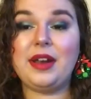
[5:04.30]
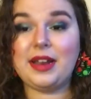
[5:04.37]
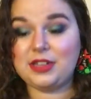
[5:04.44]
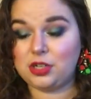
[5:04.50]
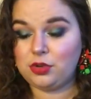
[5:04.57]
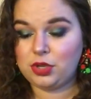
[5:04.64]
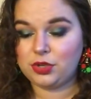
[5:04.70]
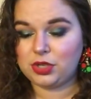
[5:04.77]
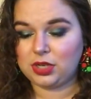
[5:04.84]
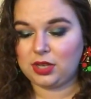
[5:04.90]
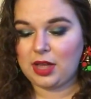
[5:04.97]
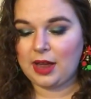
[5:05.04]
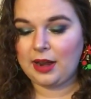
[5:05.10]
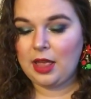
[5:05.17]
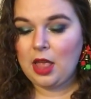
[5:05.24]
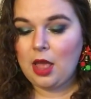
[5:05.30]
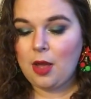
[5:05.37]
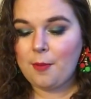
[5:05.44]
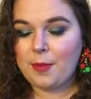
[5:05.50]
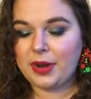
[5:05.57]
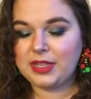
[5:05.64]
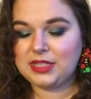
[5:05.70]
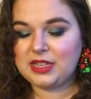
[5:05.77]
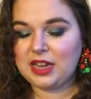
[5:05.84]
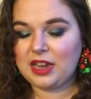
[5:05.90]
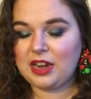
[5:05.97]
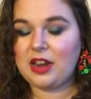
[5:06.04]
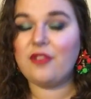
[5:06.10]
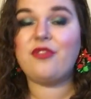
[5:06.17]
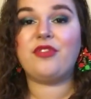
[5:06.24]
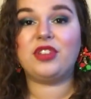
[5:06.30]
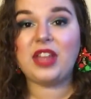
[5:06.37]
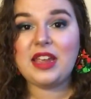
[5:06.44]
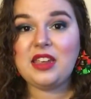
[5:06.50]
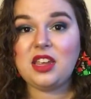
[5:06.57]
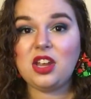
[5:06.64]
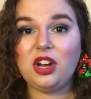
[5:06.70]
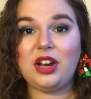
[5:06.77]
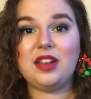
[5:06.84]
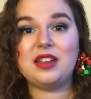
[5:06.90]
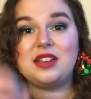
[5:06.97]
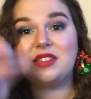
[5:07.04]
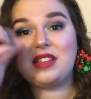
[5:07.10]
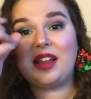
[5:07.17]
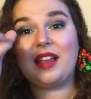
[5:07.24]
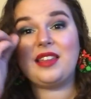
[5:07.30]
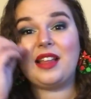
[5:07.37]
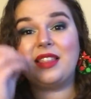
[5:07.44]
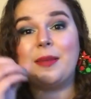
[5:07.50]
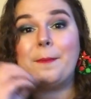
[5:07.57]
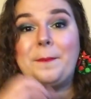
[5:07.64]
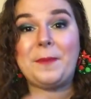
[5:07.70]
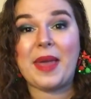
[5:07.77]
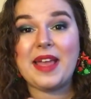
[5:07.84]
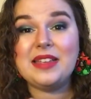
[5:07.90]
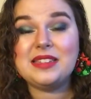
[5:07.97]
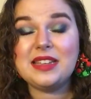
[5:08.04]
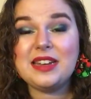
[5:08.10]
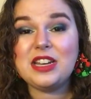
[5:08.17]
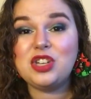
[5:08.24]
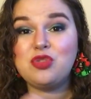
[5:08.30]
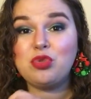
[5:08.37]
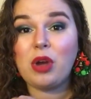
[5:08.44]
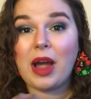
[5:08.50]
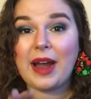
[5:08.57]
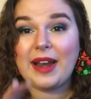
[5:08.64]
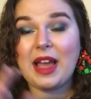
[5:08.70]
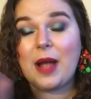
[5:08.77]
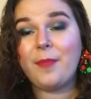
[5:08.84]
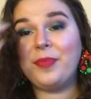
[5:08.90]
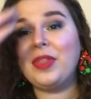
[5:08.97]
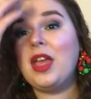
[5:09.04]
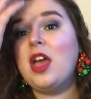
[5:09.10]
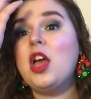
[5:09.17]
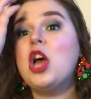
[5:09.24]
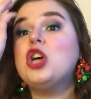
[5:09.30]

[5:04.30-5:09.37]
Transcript: and I do use it a lot, but it's getting flakier, and it's like the base in it dried up.